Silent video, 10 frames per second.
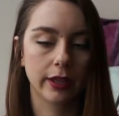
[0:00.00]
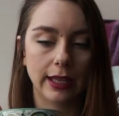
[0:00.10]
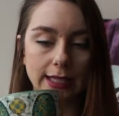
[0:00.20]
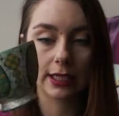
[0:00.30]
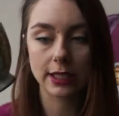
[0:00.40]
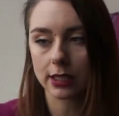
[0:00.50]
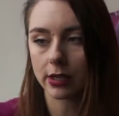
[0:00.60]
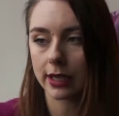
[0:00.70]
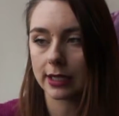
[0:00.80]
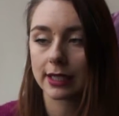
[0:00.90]
It's a good
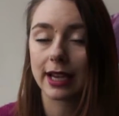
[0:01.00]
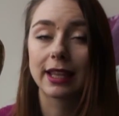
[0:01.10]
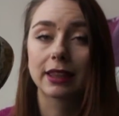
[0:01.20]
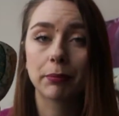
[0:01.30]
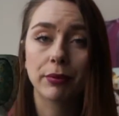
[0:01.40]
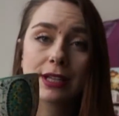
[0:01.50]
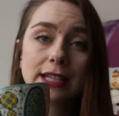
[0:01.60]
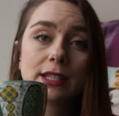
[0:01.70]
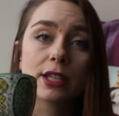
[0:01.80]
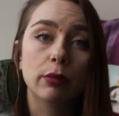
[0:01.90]
size, the print
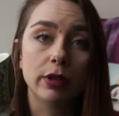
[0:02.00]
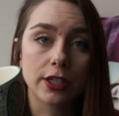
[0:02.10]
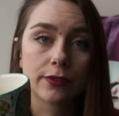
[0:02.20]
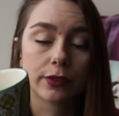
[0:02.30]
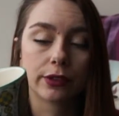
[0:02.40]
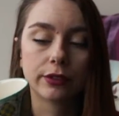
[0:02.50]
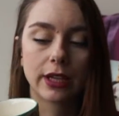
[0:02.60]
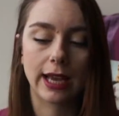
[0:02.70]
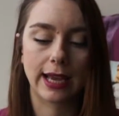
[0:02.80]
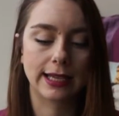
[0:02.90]
is so beautiful,
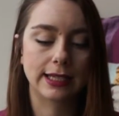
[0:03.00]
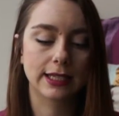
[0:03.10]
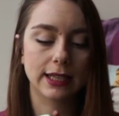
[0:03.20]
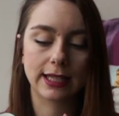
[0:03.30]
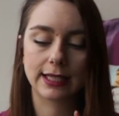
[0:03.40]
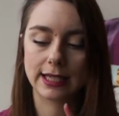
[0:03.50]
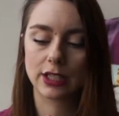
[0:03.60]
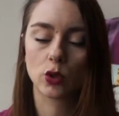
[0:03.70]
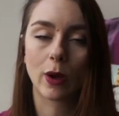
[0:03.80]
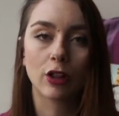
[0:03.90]
and this is
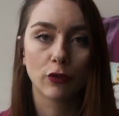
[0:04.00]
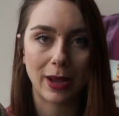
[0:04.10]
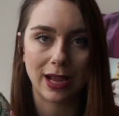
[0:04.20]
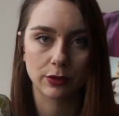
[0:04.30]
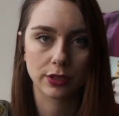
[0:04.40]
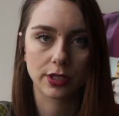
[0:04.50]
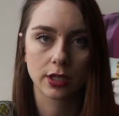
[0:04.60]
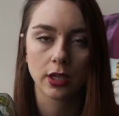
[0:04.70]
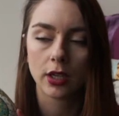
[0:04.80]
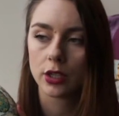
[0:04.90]
£12.
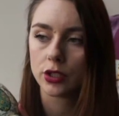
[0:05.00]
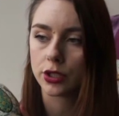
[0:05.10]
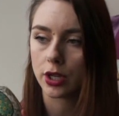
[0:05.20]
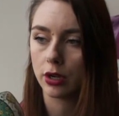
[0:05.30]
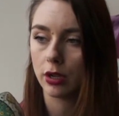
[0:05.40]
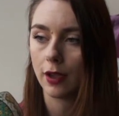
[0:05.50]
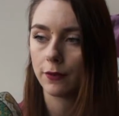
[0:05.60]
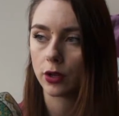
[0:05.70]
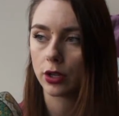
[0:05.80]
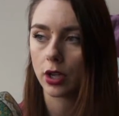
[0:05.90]
So if
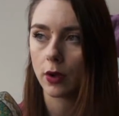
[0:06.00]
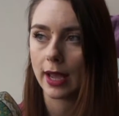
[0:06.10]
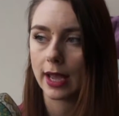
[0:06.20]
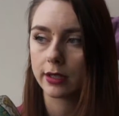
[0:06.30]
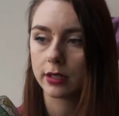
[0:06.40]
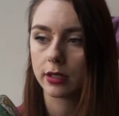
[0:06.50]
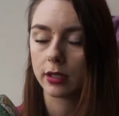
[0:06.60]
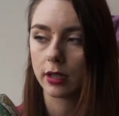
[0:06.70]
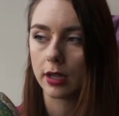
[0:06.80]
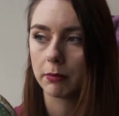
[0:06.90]
you're going to go ahead
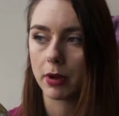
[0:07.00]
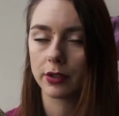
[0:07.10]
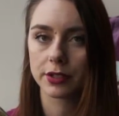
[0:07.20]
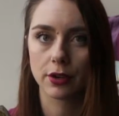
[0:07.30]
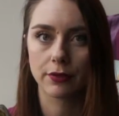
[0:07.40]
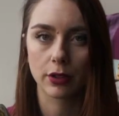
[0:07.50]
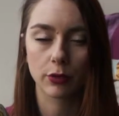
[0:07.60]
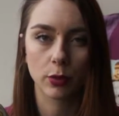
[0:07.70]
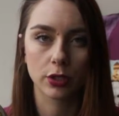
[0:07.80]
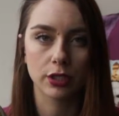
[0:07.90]
and buy yourself an
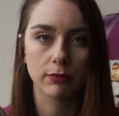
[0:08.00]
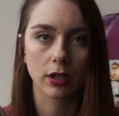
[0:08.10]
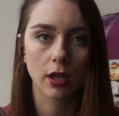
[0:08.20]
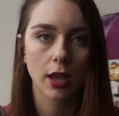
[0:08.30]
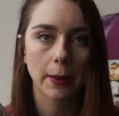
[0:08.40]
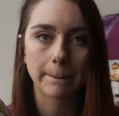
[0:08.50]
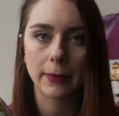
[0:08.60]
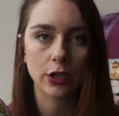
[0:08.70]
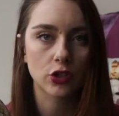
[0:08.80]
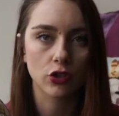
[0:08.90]
Anthropologie mug,
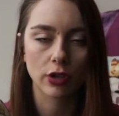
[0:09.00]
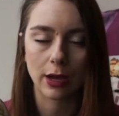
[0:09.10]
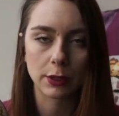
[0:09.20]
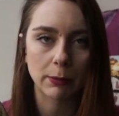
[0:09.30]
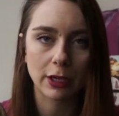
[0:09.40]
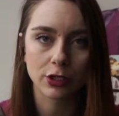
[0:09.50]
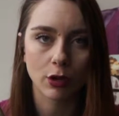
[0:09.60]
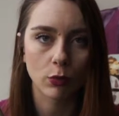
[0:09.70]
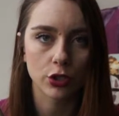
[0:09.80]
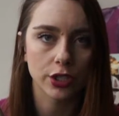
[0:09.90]
make sure your housemates
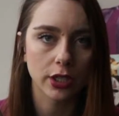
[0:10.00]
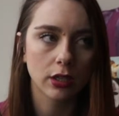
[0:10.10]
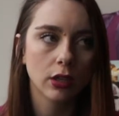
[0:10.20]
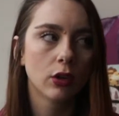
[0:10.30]
aren't washing it,